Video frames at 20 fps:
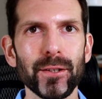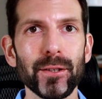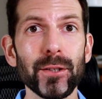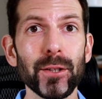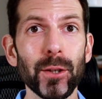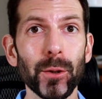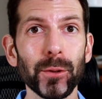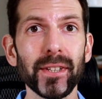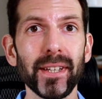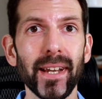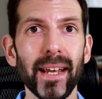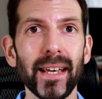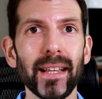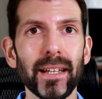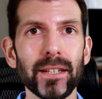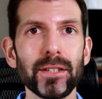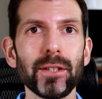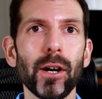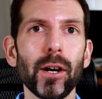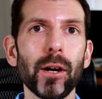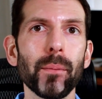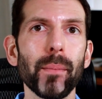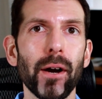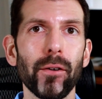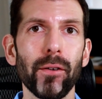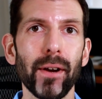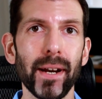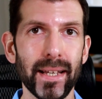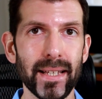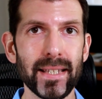So today let's talk about
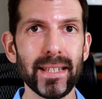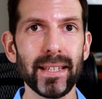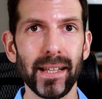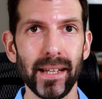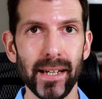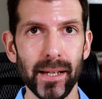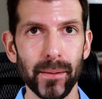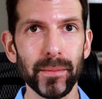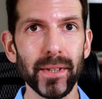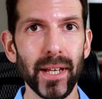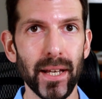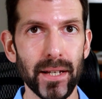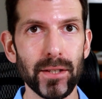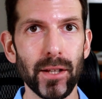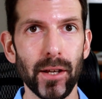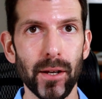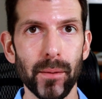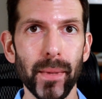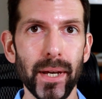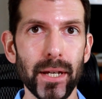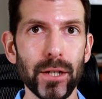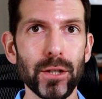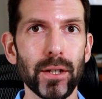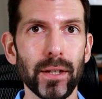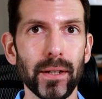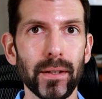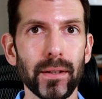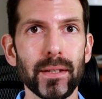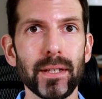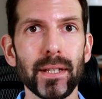writing Selenium test
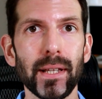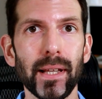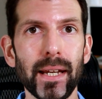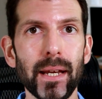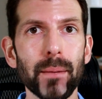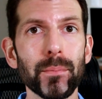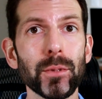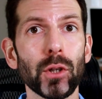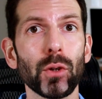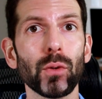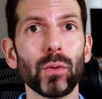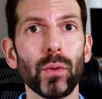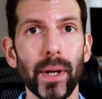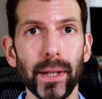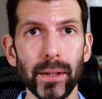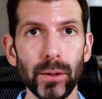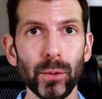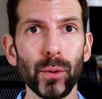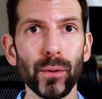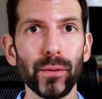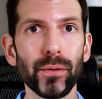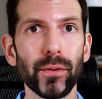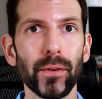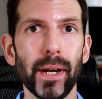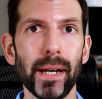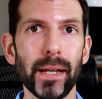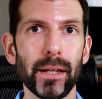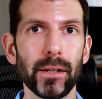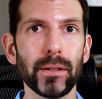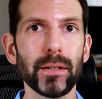automation. Selenium is a great tool for
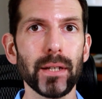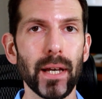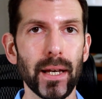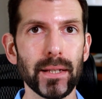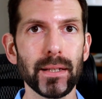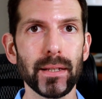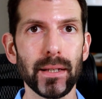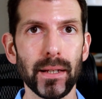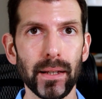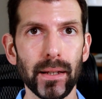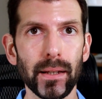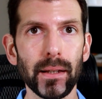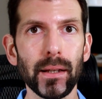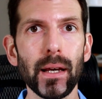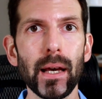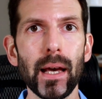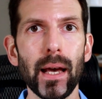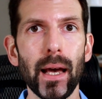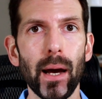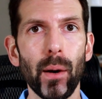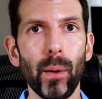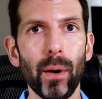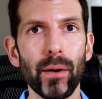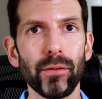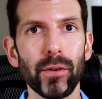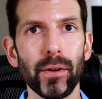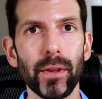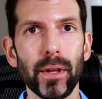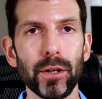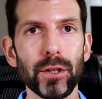writing your tests in.
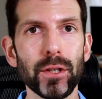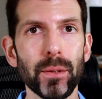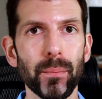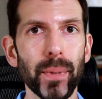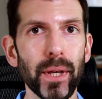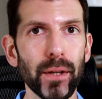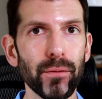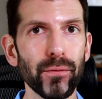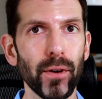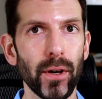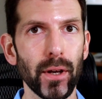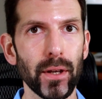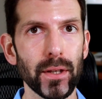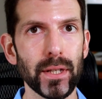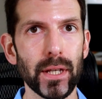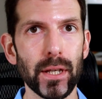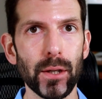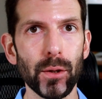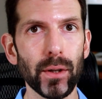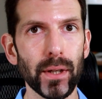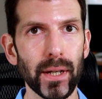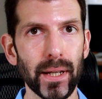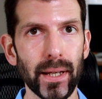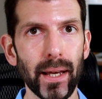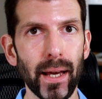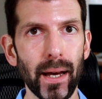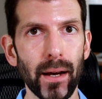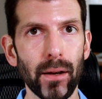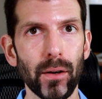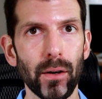However, there's some pitfalls that you can
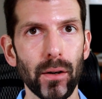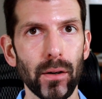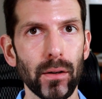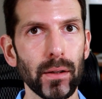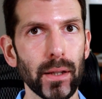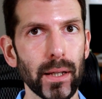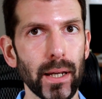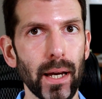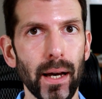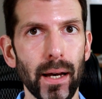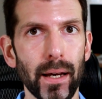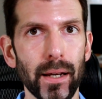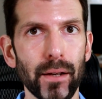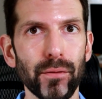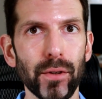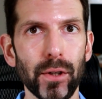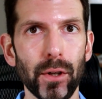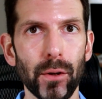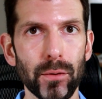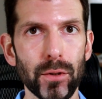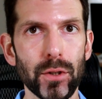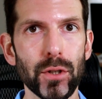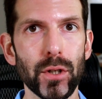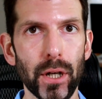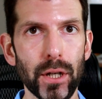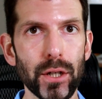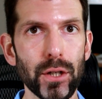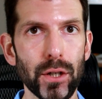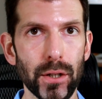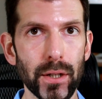encounter early on if you don't
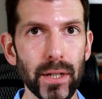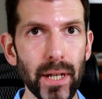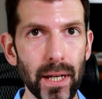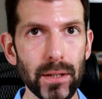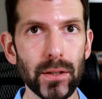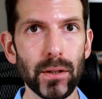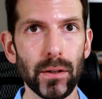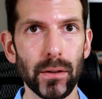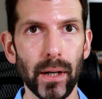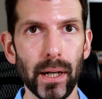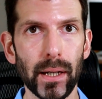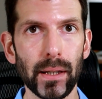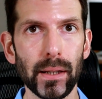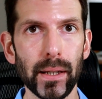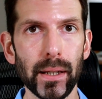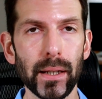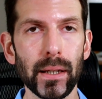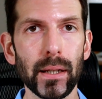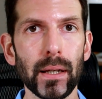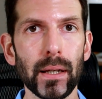structure your tests correctly.